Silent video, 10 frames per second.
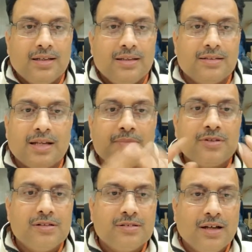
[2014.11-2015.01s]
The stem
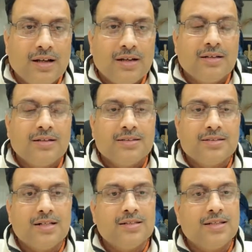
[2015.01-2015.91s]
cells are
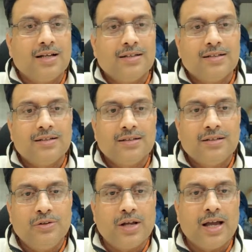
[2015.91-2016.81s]
cells that
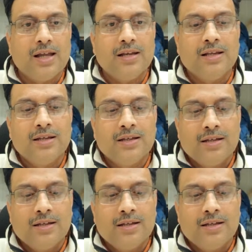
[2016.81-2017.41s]
you can